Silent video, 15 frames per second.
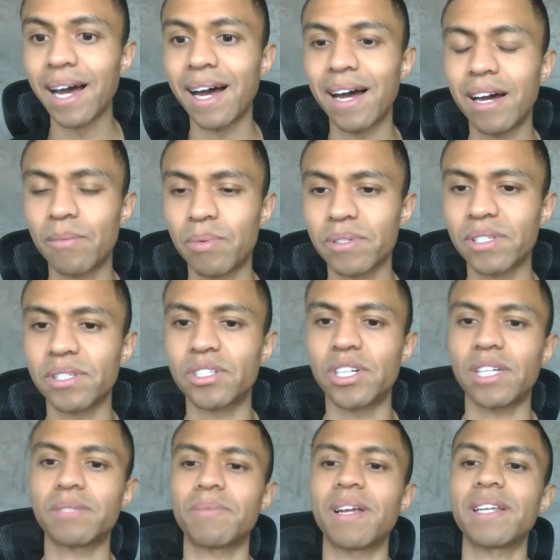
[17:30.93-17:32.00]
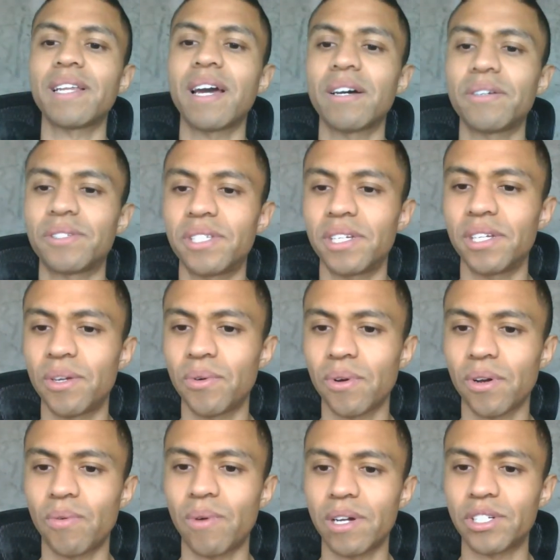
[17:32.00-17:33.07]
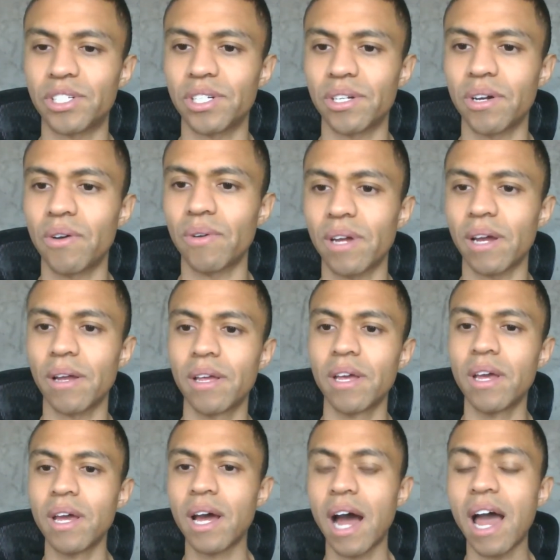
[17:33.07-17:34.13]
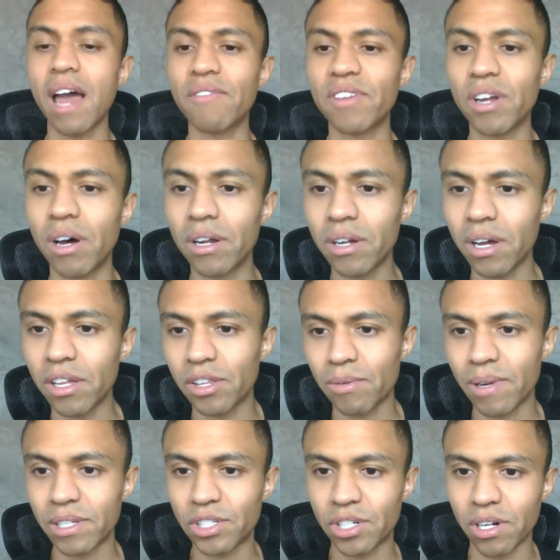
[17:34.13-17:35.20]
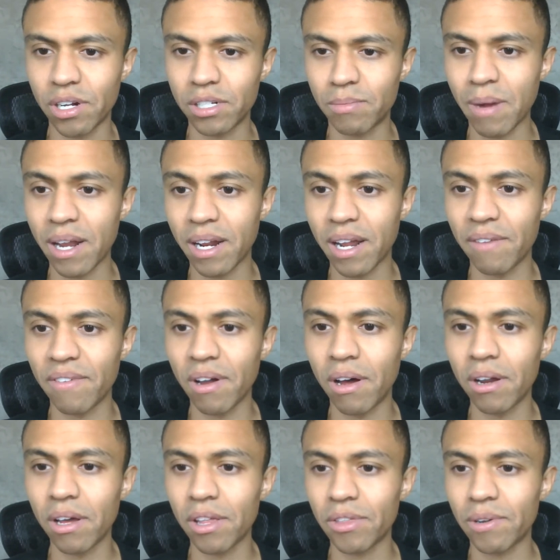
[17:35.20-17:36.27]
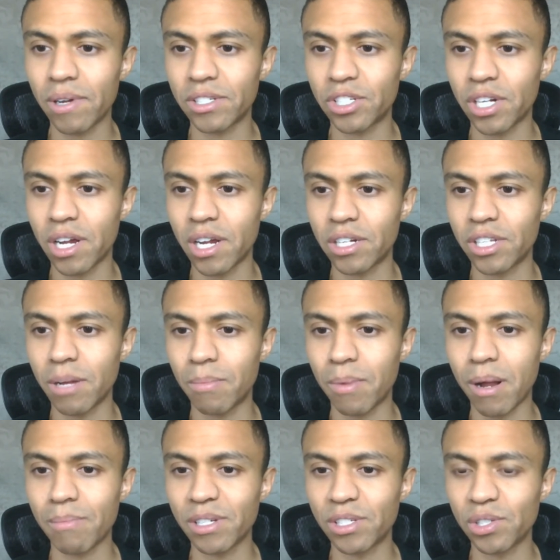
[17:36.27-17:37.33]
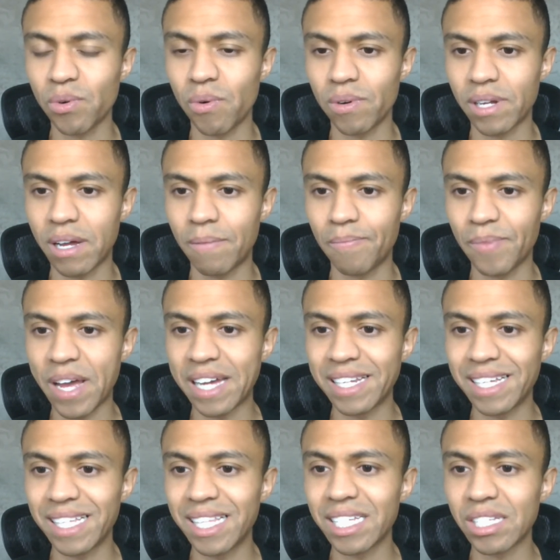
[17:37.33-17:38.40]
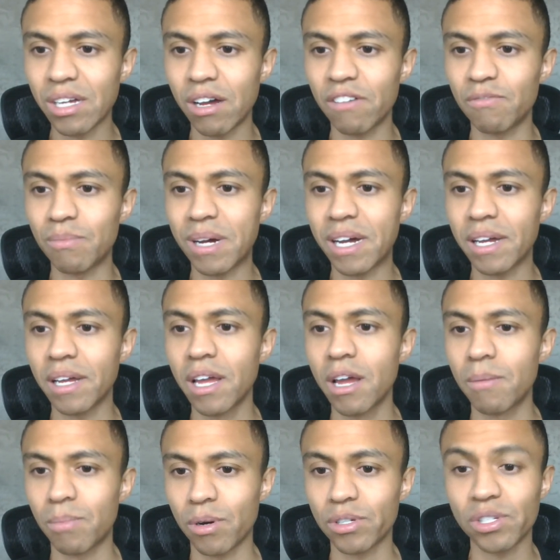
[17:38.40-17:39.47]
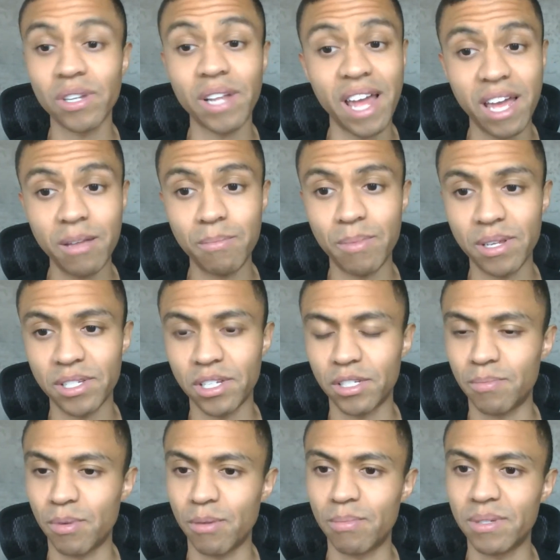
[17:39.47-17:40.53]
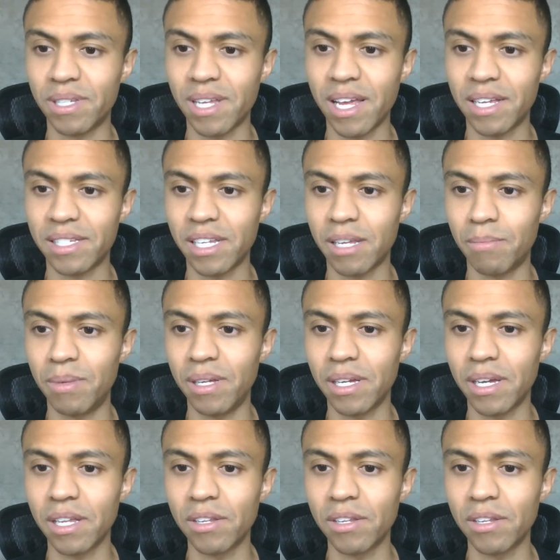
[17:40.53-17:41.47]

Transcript: Ah, Princess Jasmine, I now see your question. Okay. I have an unauthorized charge, Brandon. I have an unauthorized charge that brought my score down. I need this off my personal and business purpose ASAP.